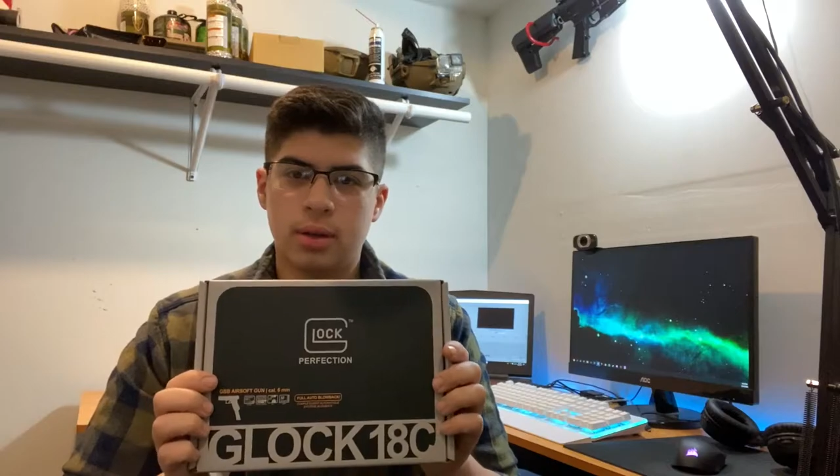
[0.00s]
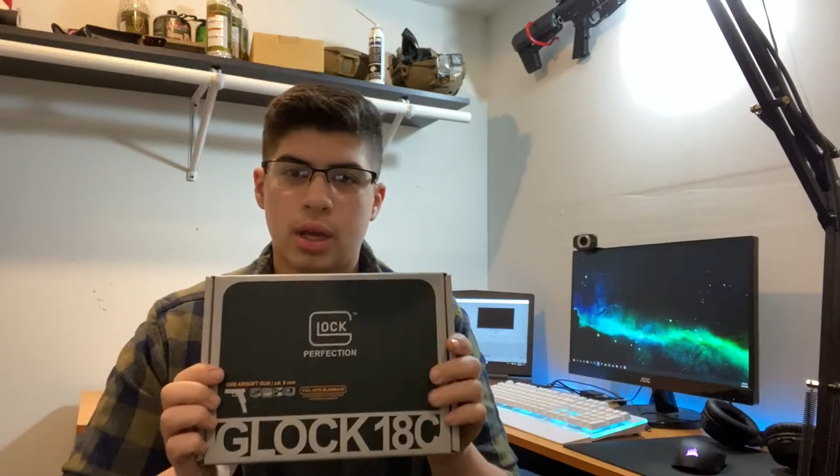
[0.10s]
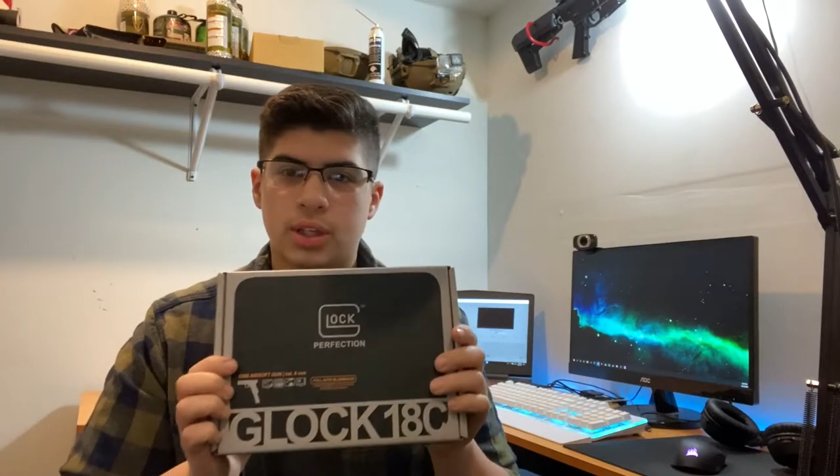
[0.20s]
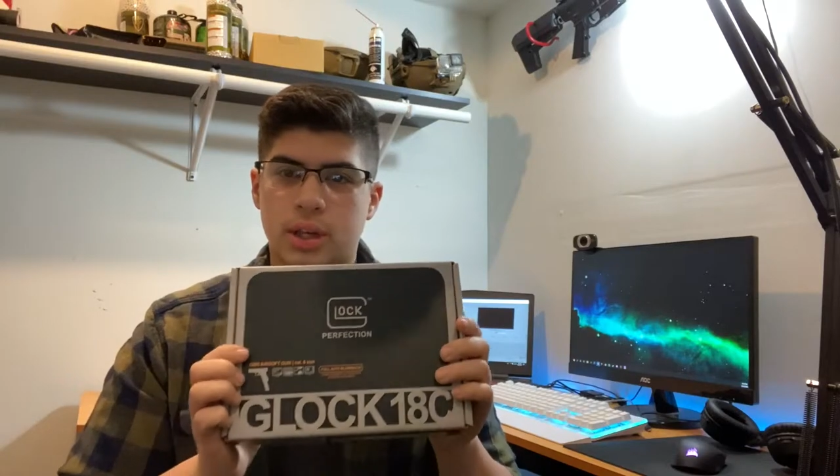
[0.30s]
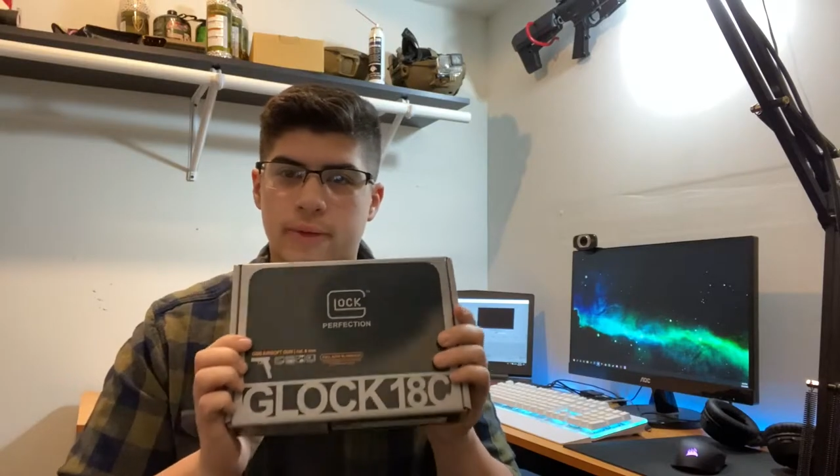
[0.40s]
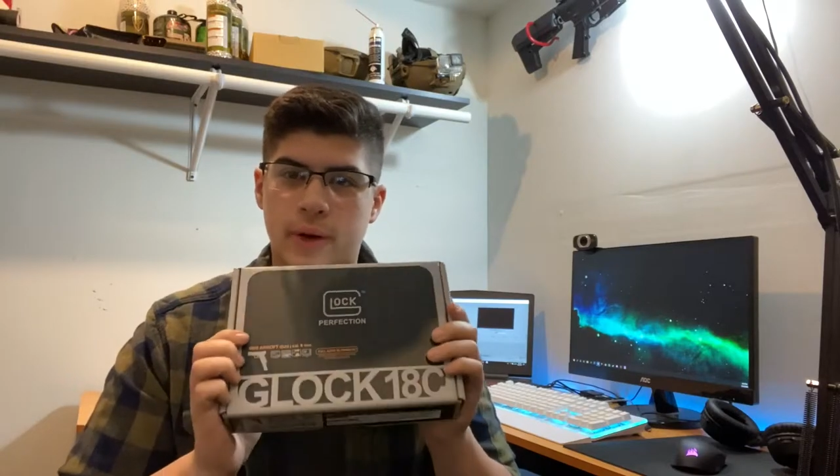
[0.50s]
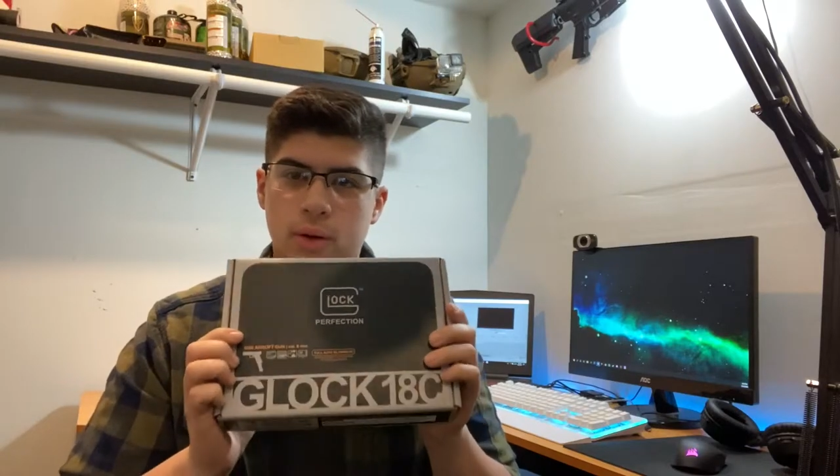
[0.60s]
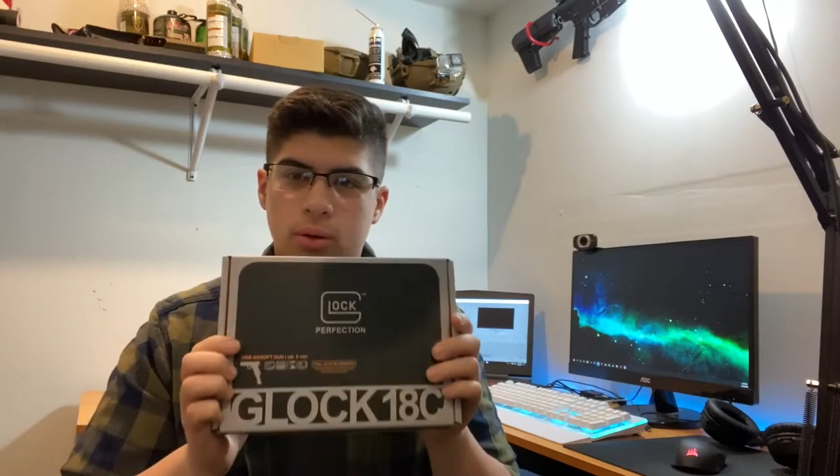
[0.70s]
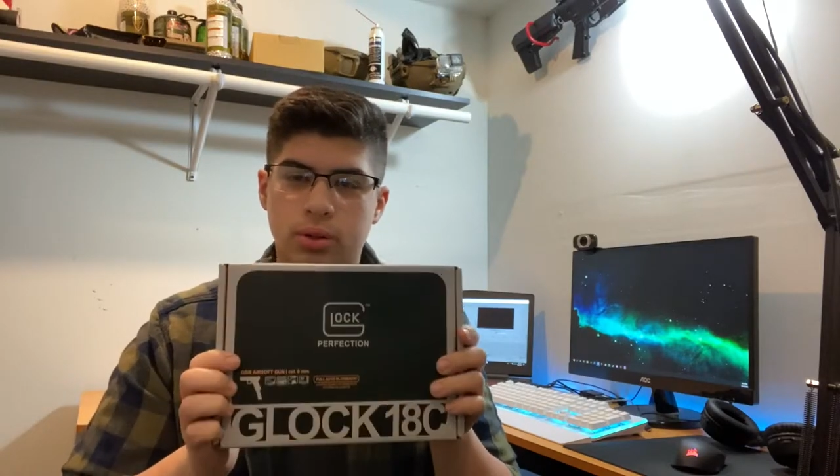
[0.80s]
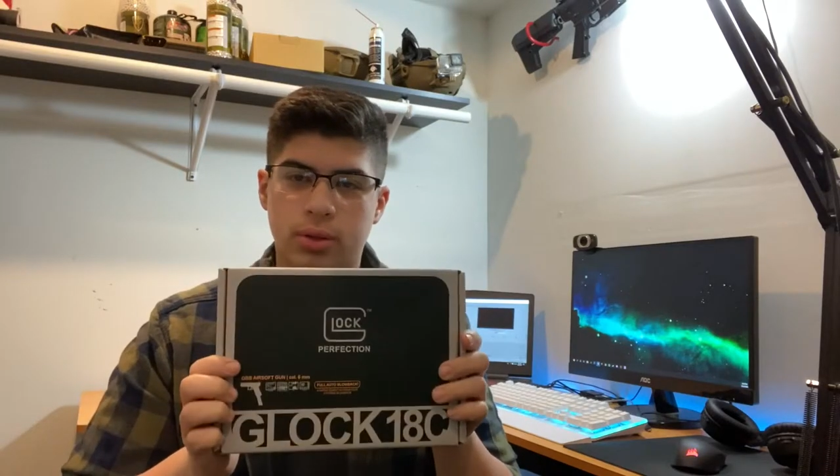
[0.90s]
I just got to find
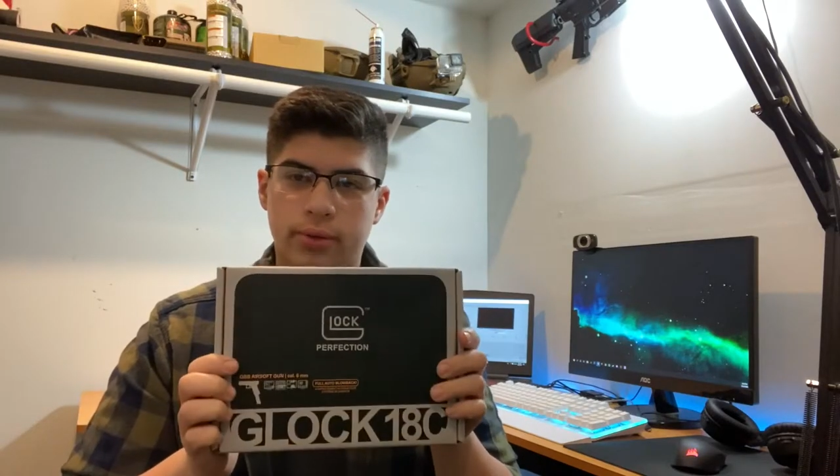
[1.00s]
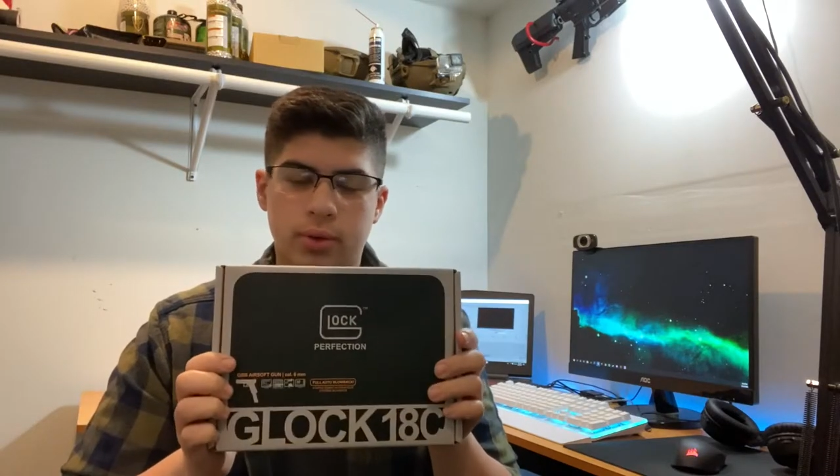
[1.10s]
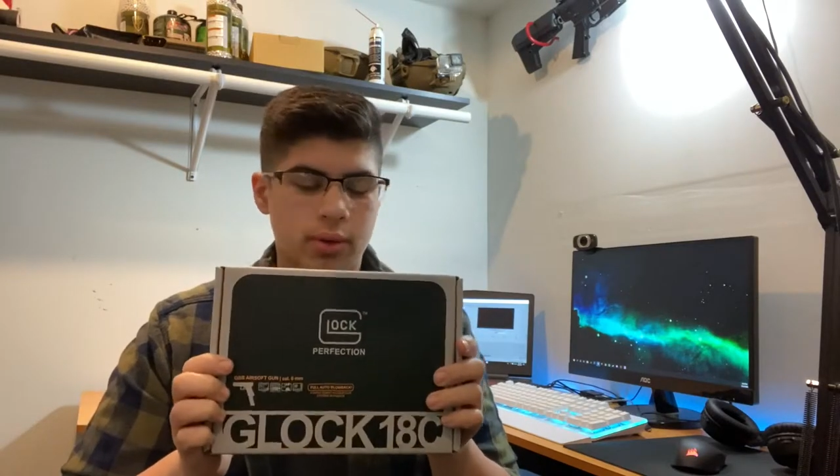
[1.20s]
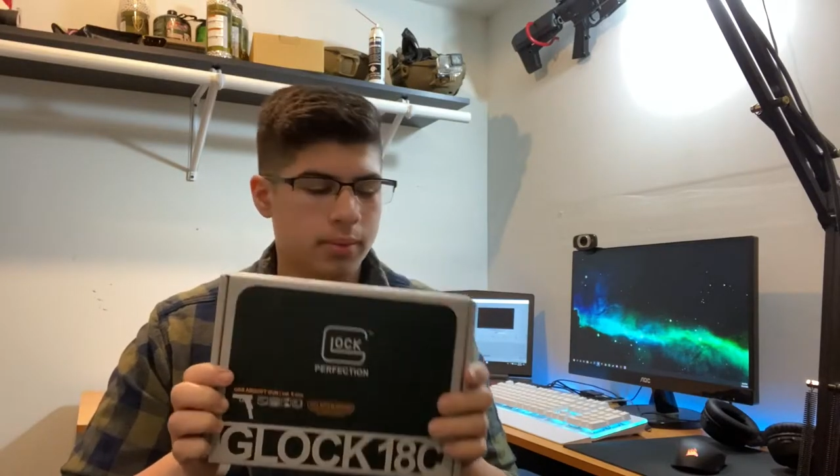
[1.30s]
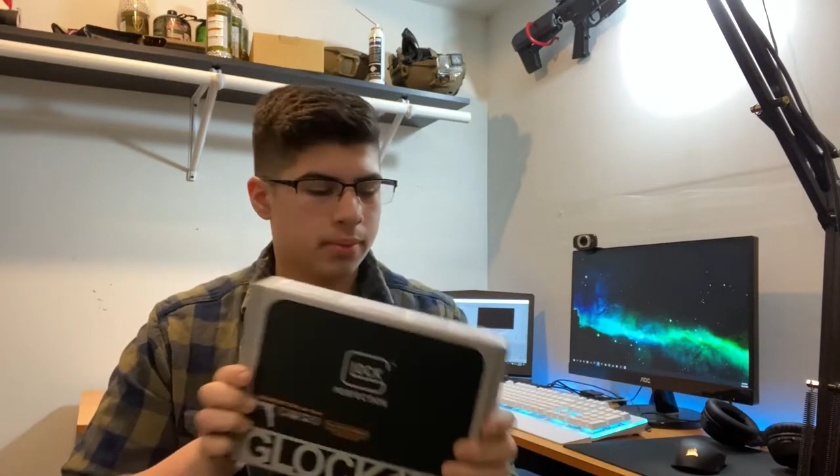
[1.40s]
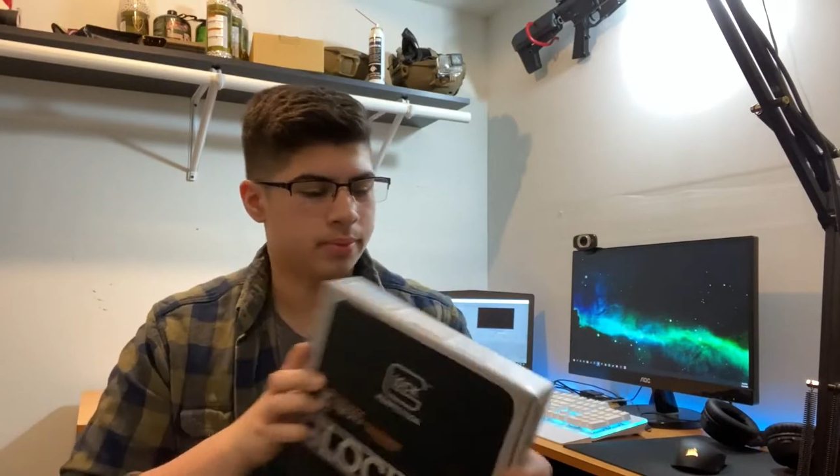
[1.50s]
a holster for it.